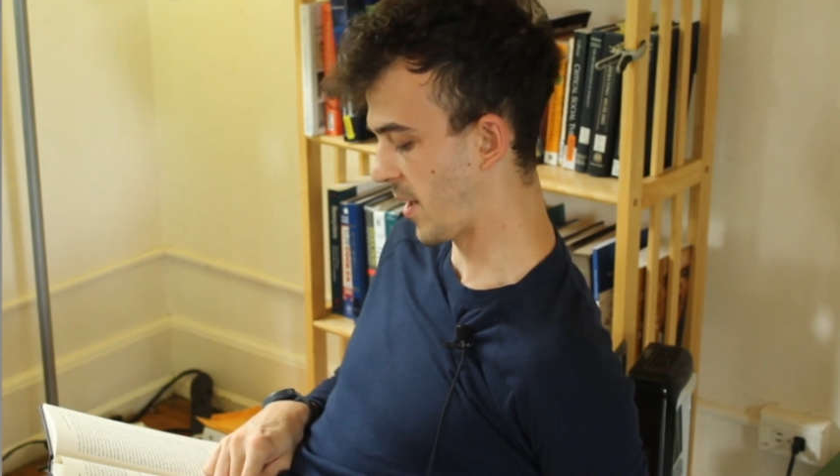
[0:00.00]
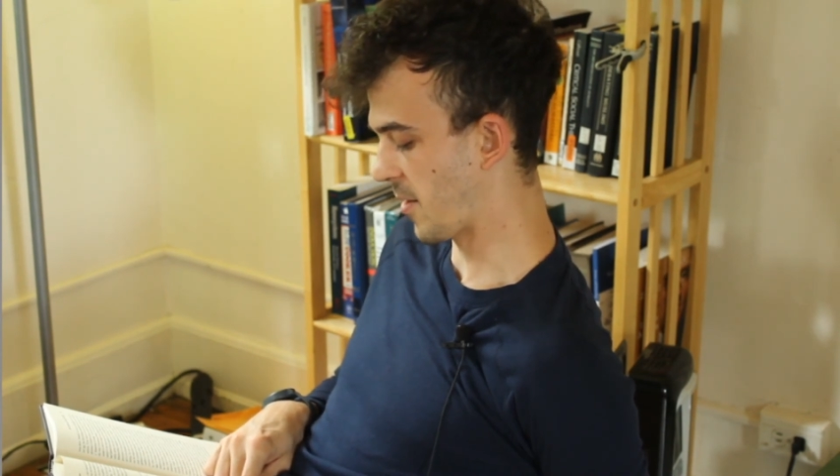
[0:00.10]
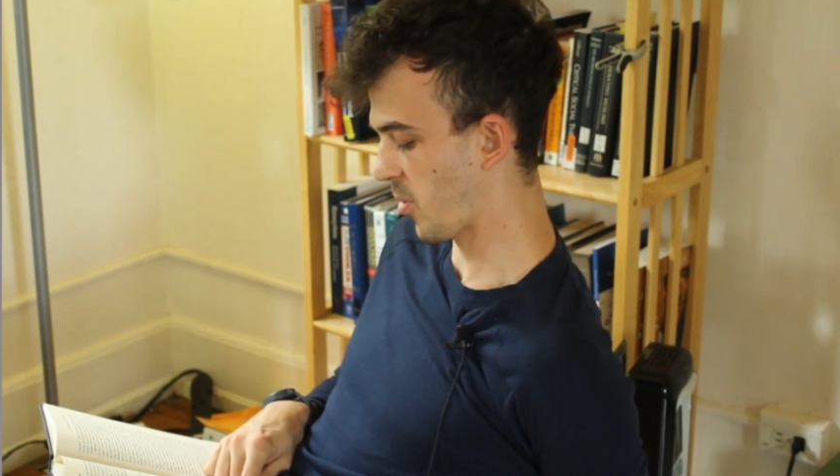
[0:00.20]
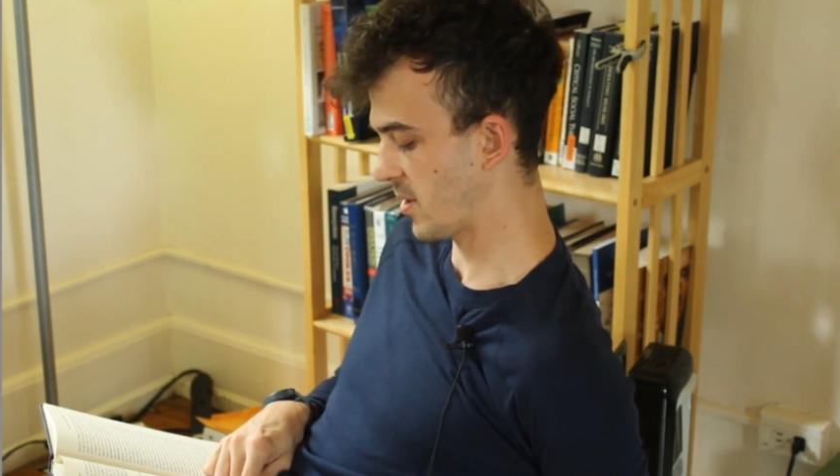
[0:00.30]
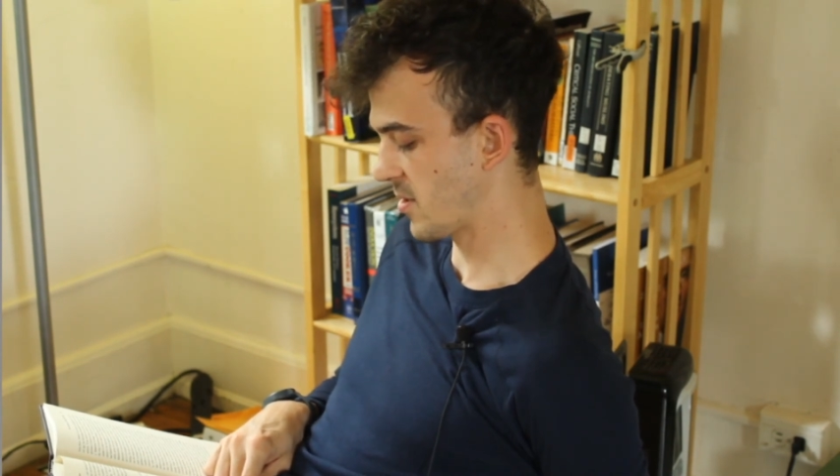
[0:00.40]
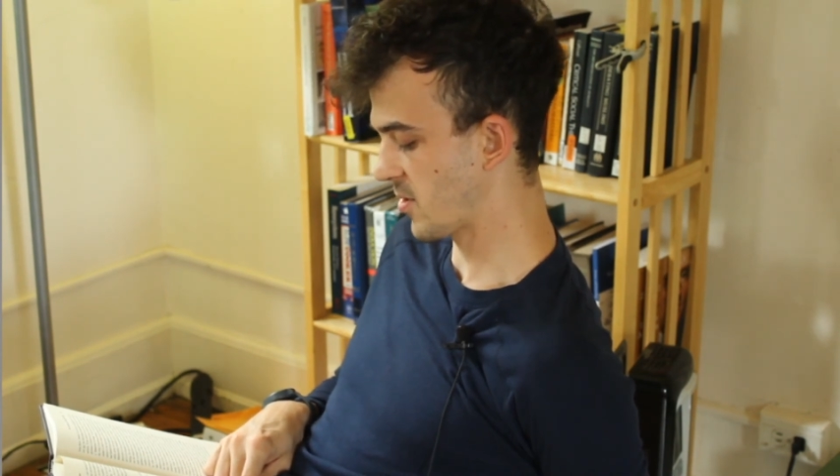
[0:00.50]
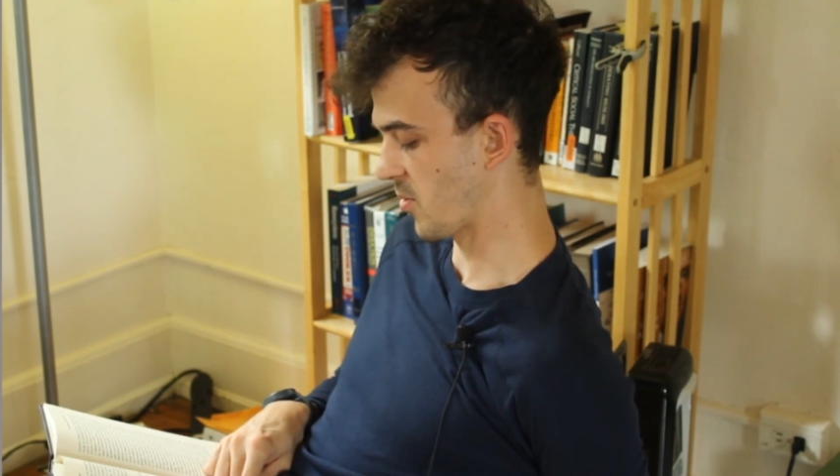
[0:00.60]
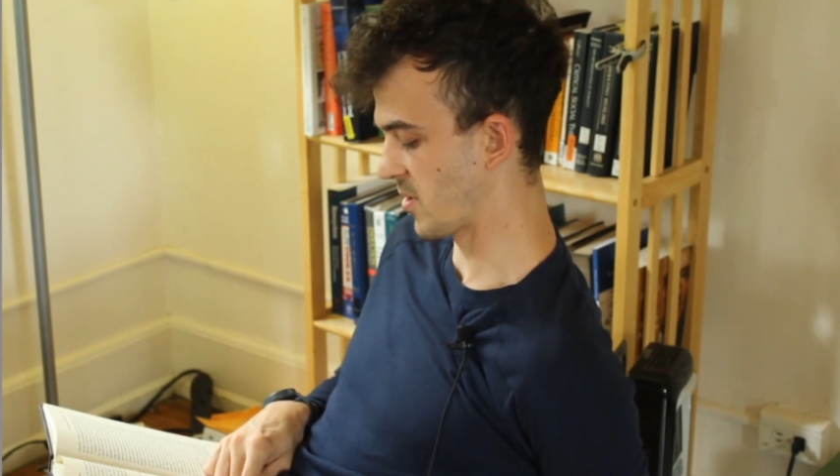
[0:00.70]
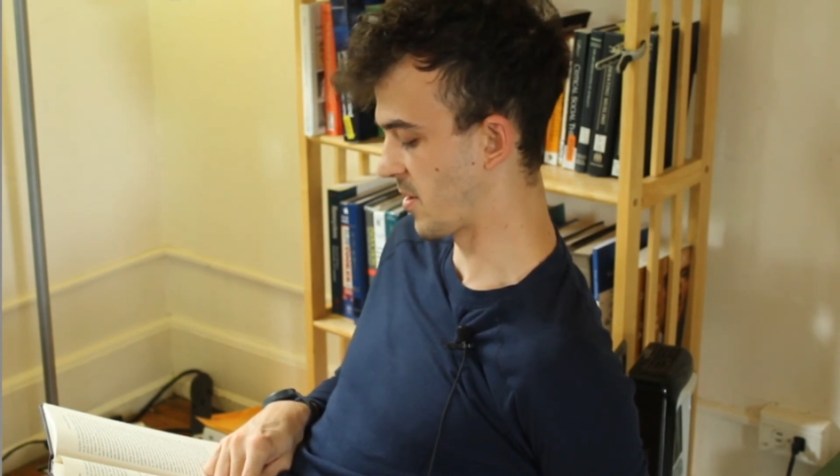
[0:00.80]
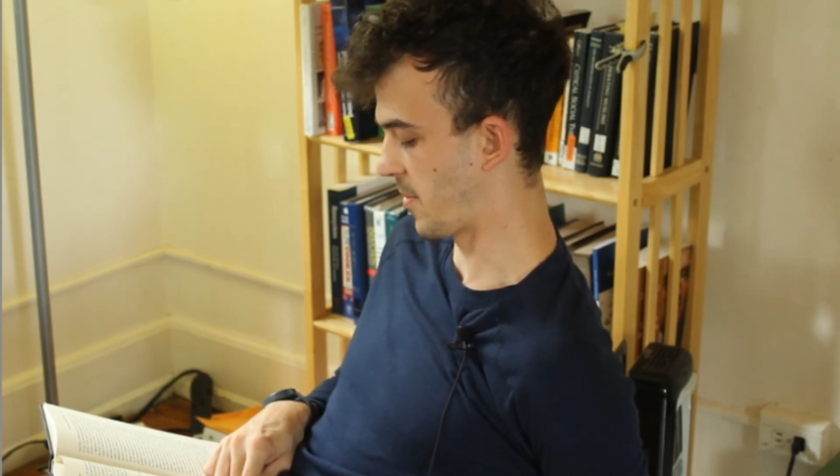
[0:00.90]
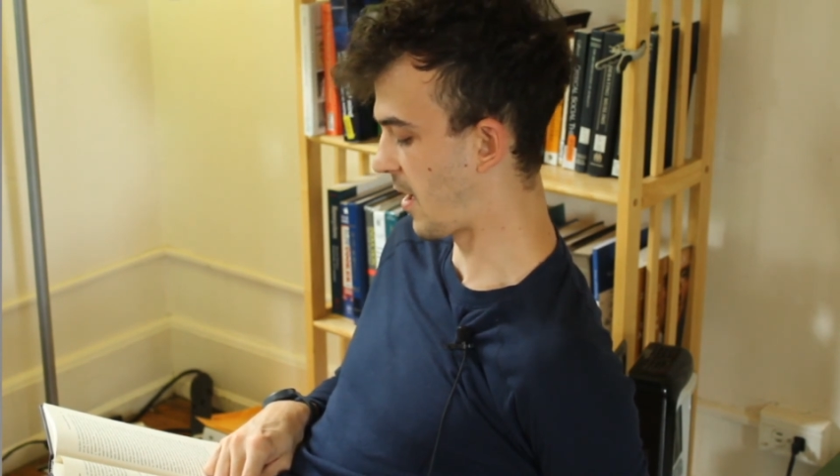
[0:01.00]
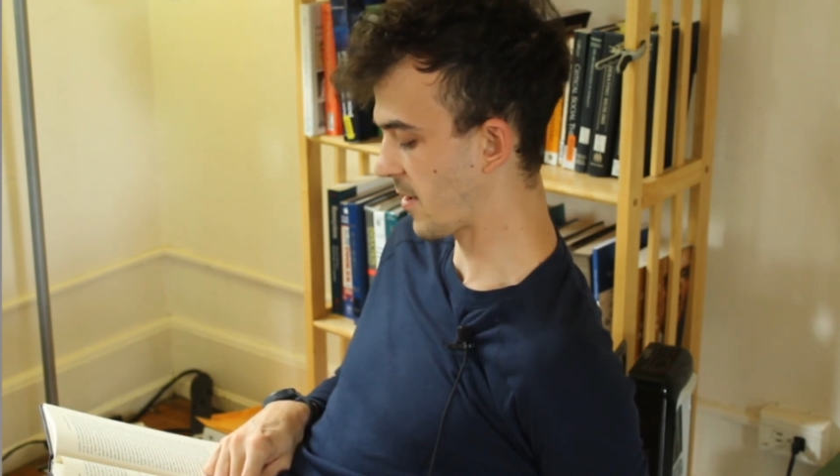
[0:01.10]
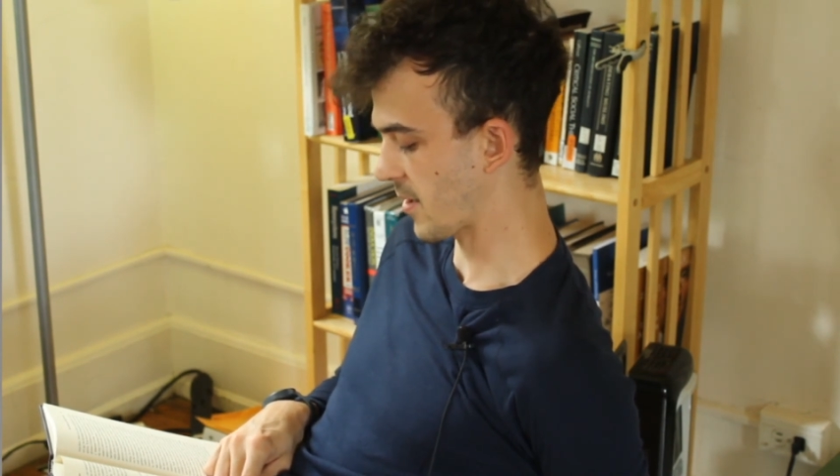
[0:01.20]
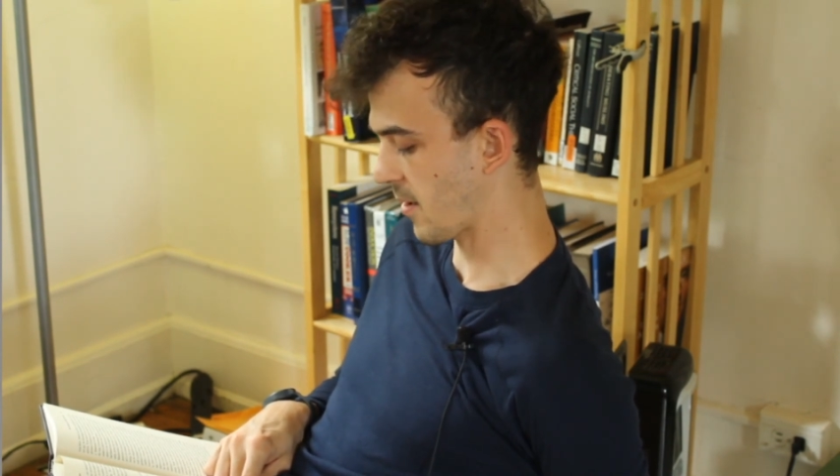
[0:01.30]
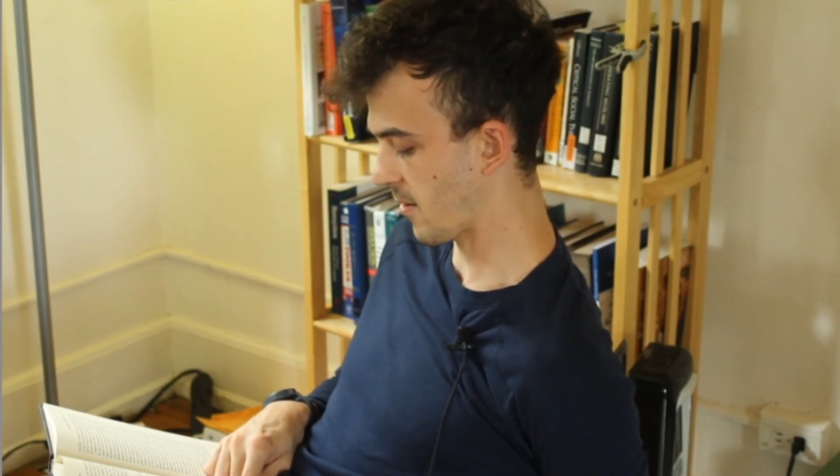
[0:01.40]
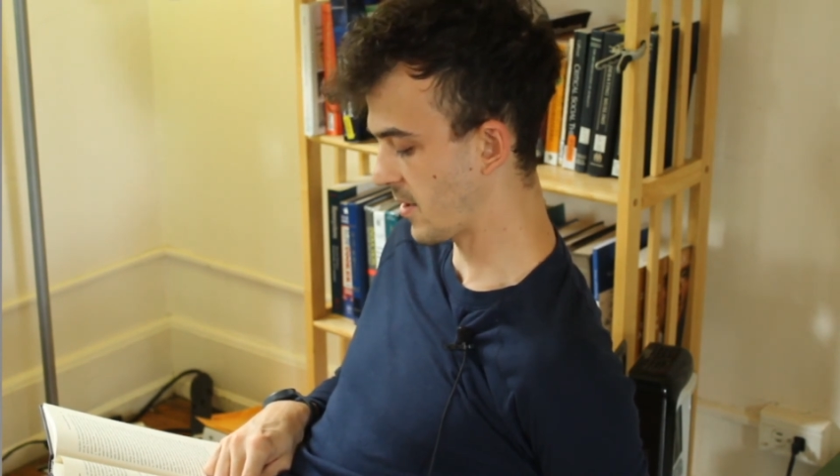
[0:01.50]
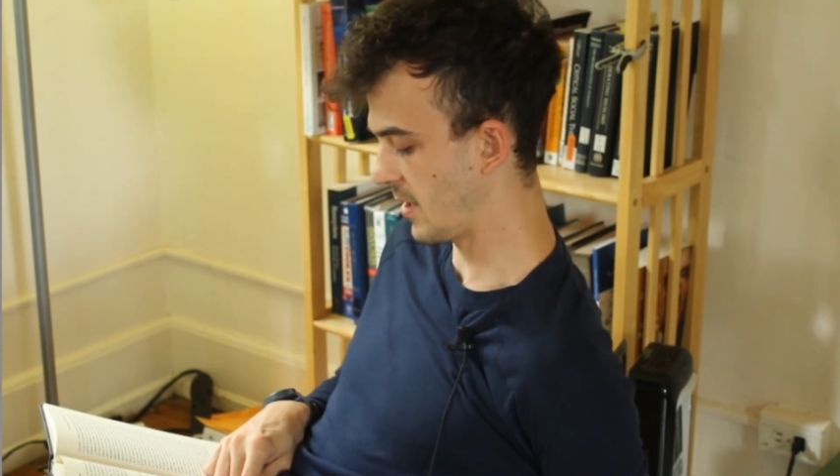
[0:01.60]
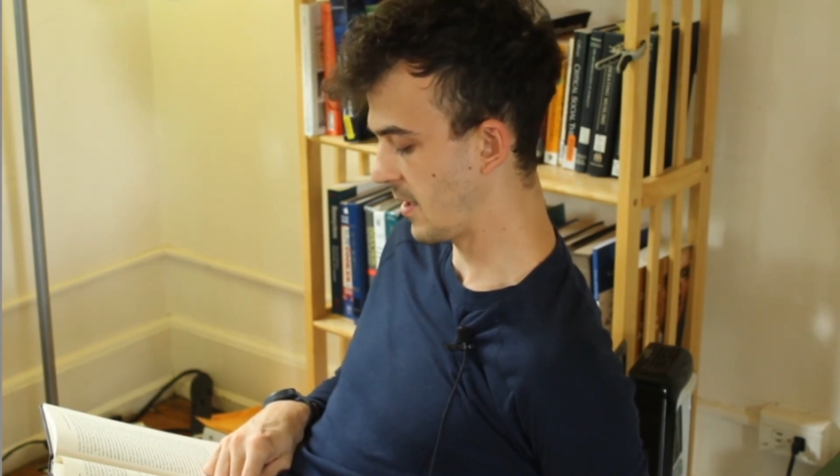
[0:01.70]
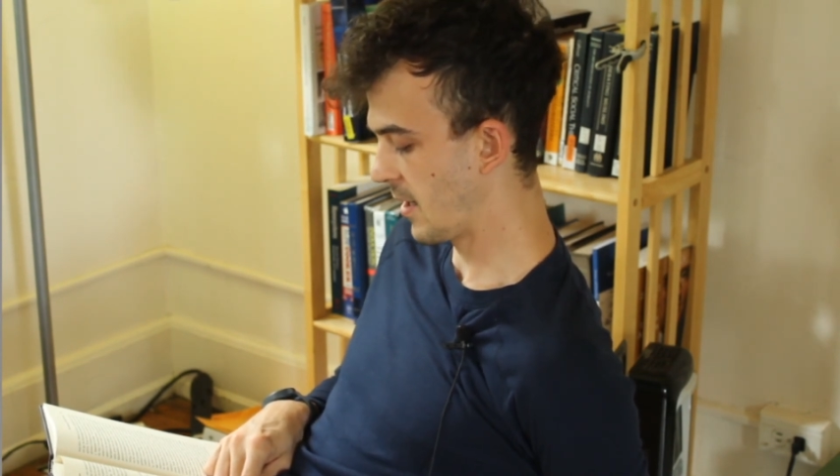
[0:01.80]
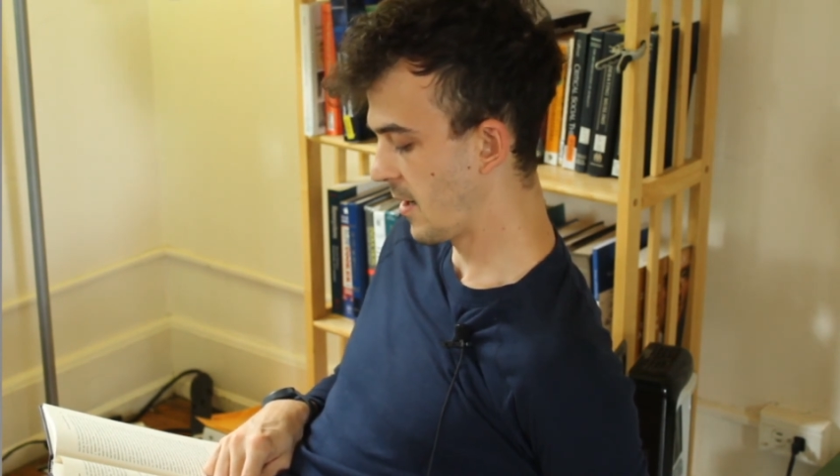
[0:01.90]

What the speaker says: the prince or some oligarchy,